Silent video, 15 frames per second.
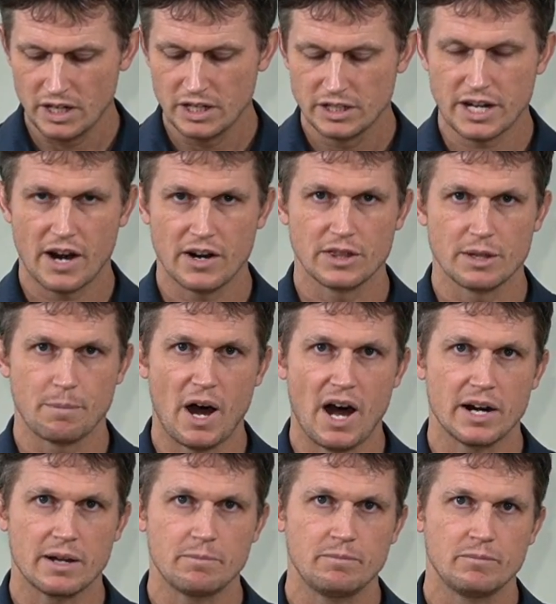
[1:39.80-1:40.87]
Down at the
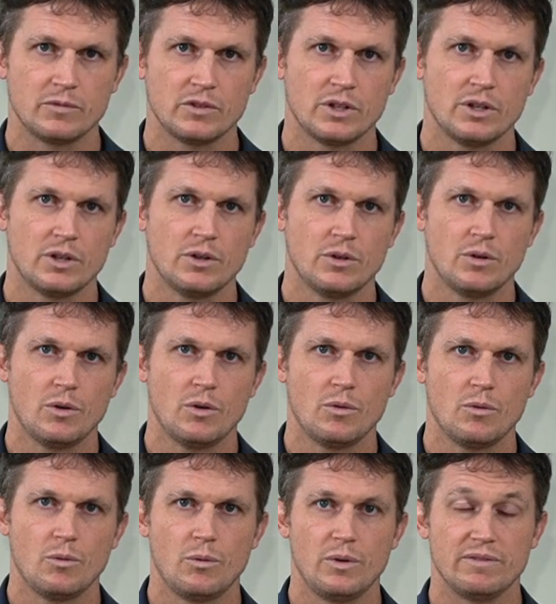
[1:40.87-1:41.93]
bottom,
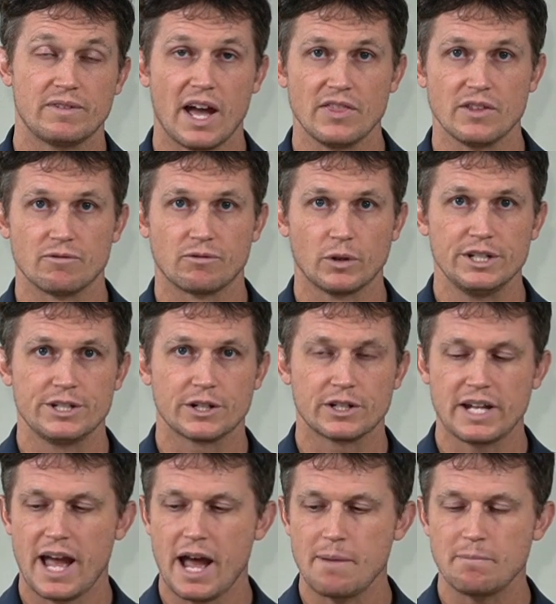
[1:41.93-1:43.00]
we've got the freezer
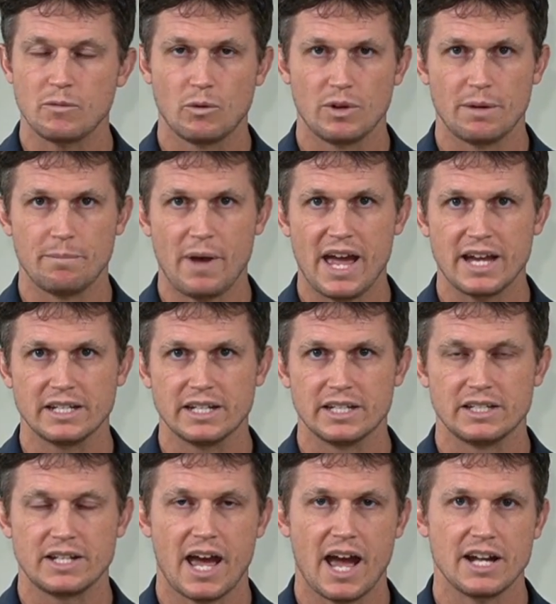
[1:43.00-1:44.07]
cap with a magnet
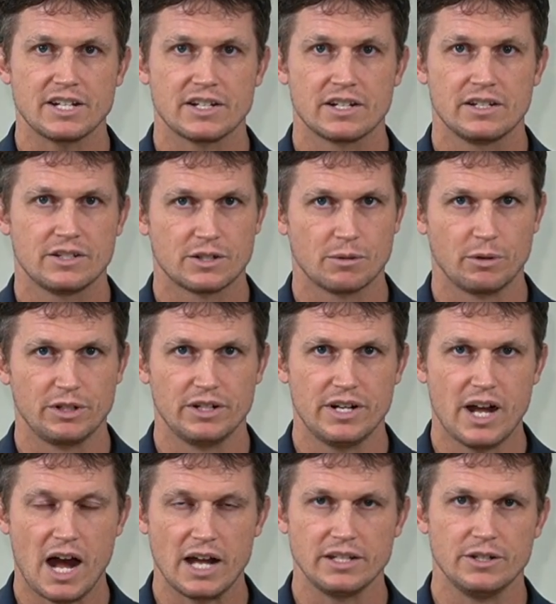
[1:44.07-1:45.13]
attached, so when you're
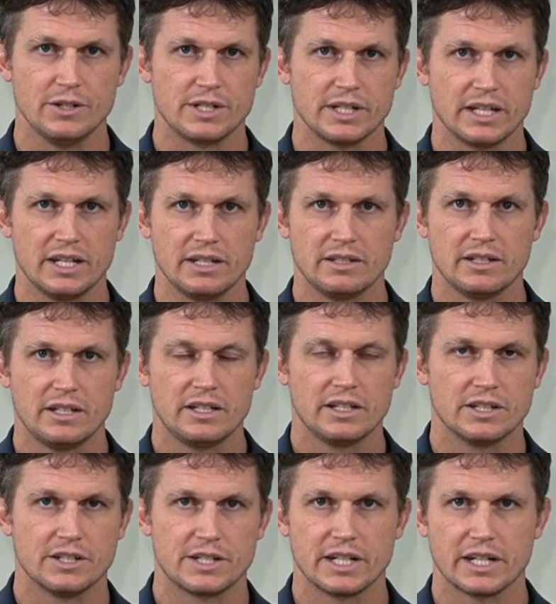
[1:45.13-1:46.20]
not using it, you
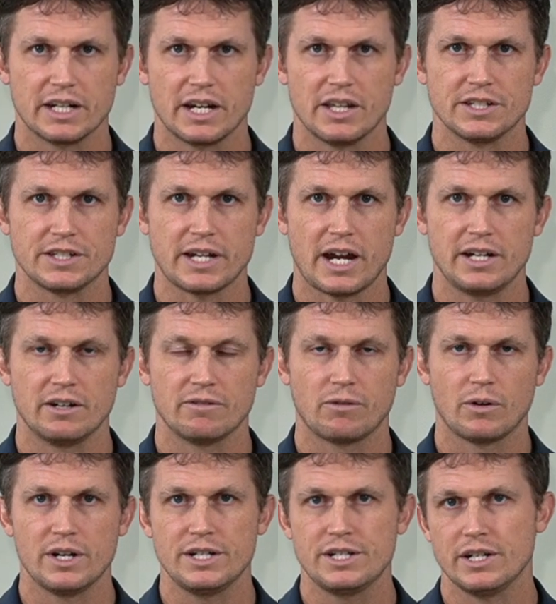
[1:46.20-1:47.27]
can stick it on the side of your
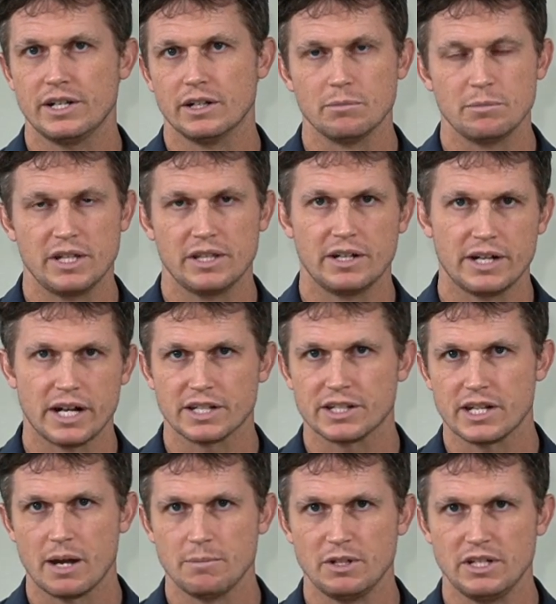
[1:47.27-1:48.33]
fridge and it'll be there next
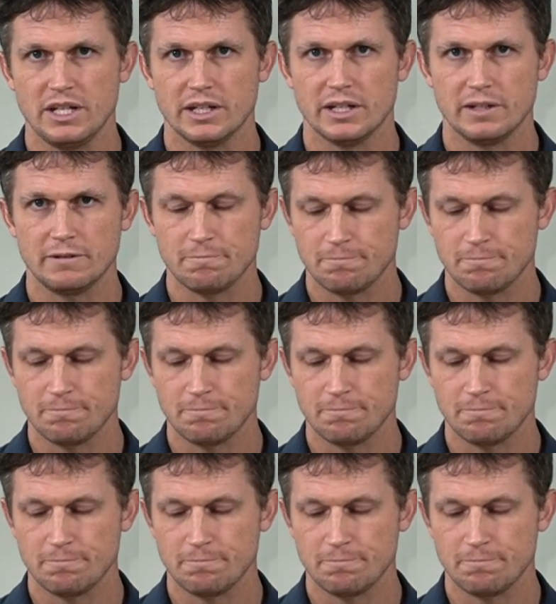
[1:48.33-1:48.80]
time you need it.